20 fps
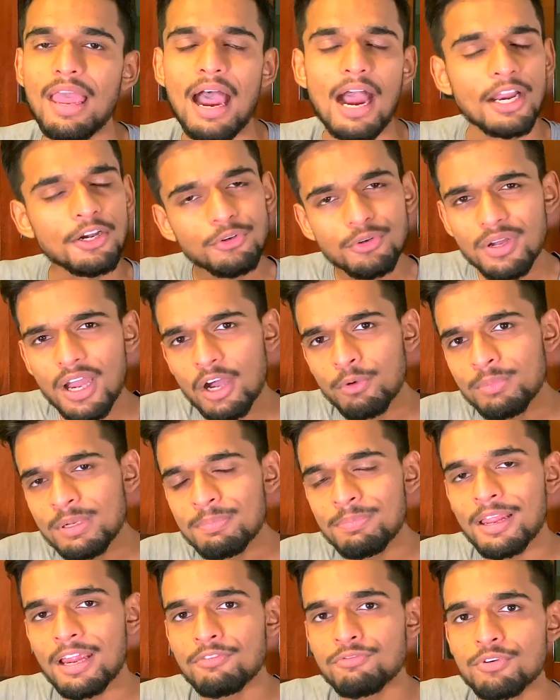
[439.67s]
I don't know how many
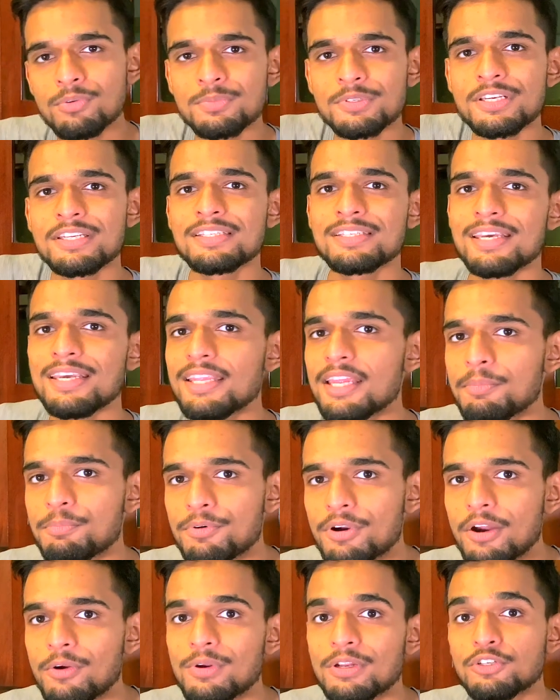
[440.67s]
platforms can say that
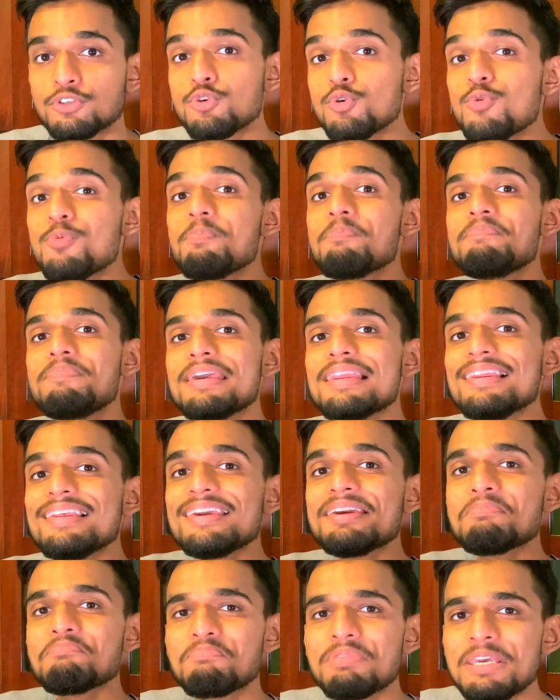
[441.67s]
proudly. 2
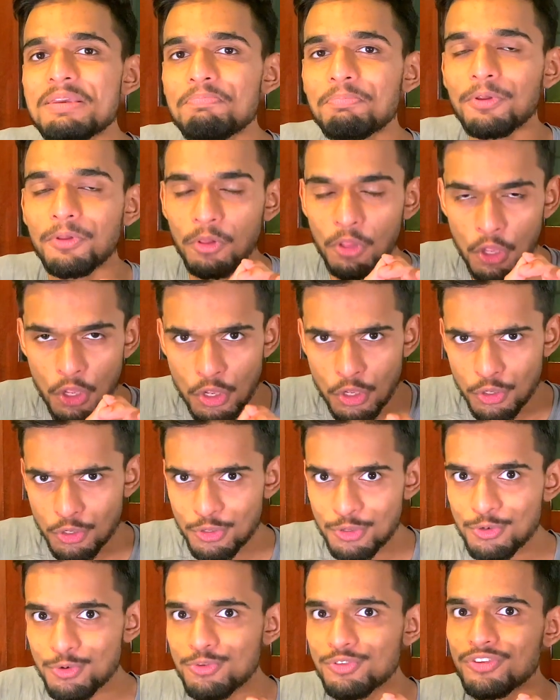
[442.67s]
billion people
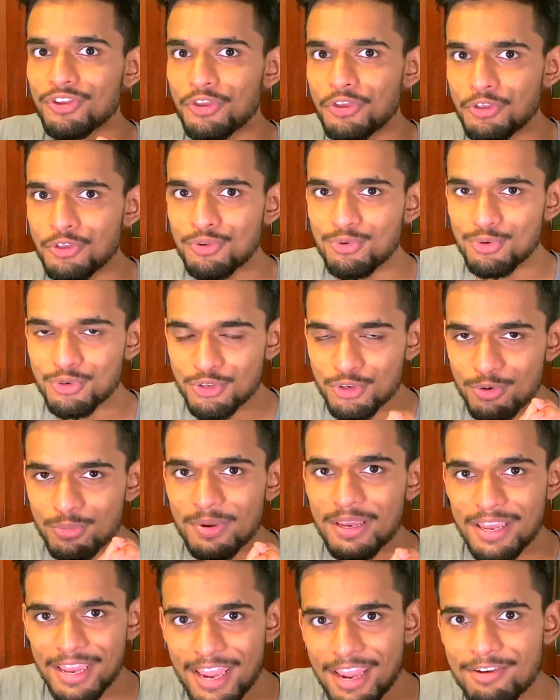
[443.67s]
use YouTube
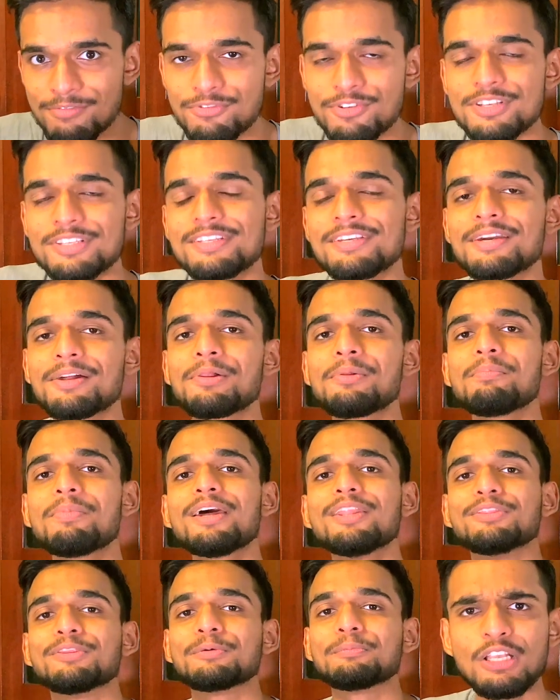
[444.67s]
every single
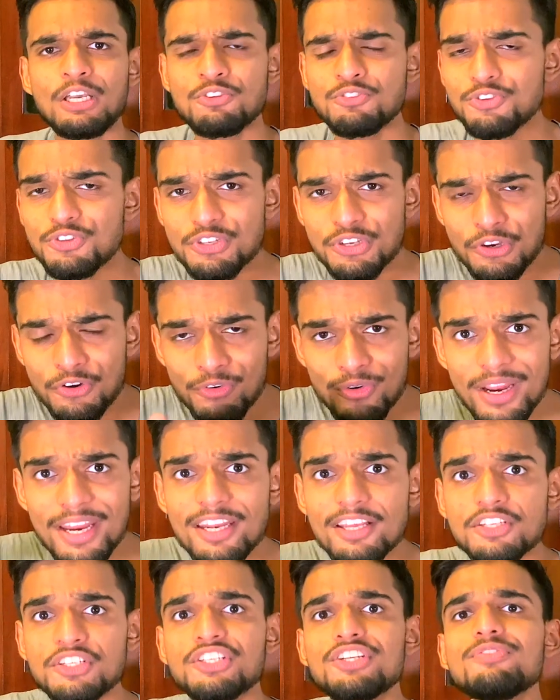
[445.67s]
month. So it's a great
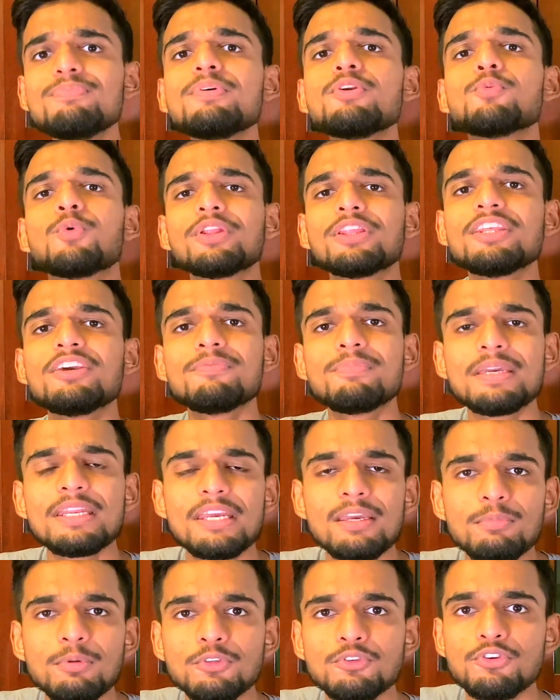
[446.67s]
achievement what they've been
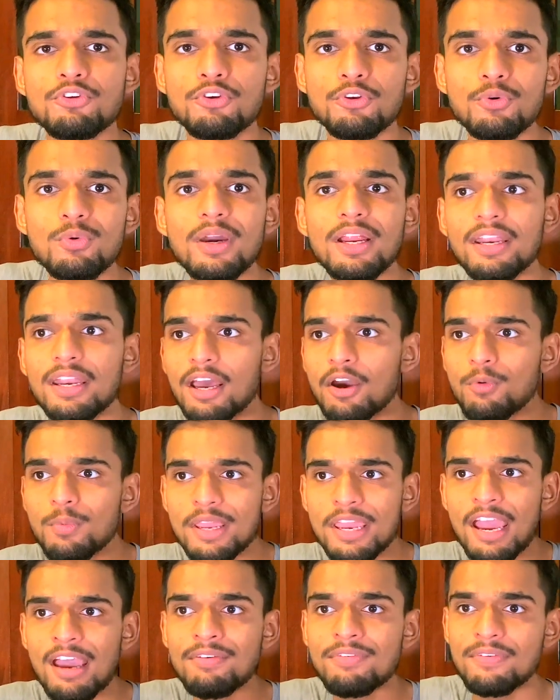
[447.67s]
able to do, and now we
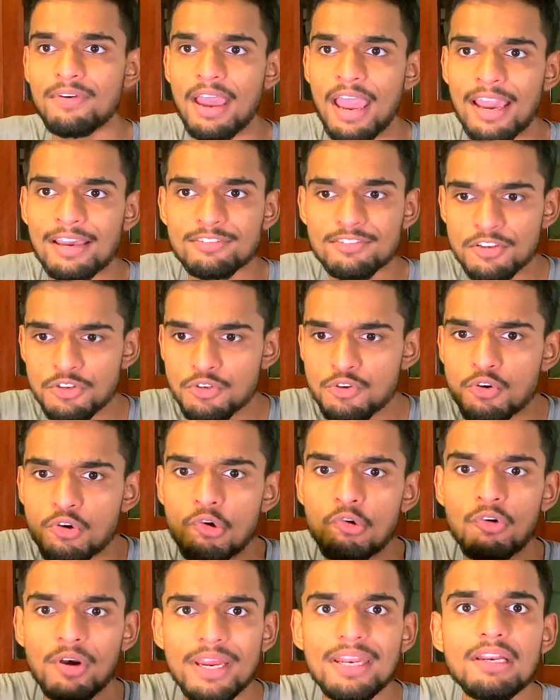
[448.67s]
have access to
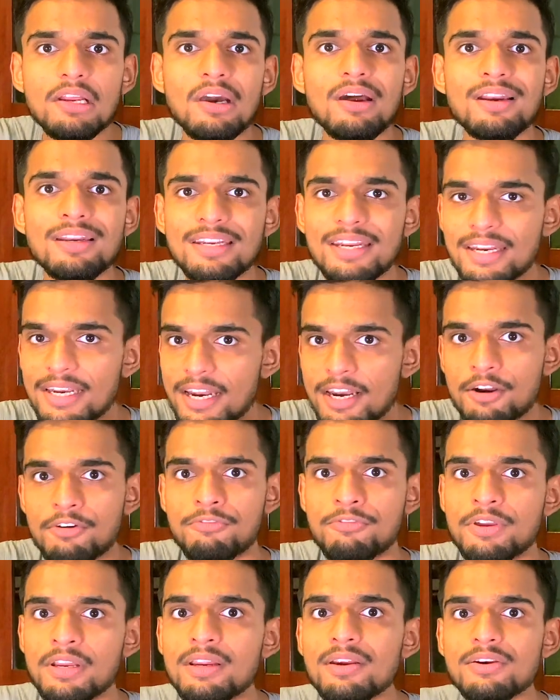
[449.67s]
great content at our
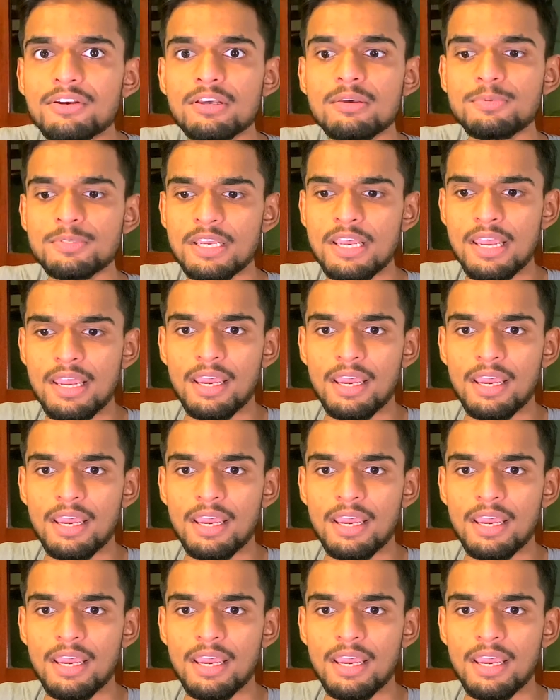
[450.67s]
fingertips,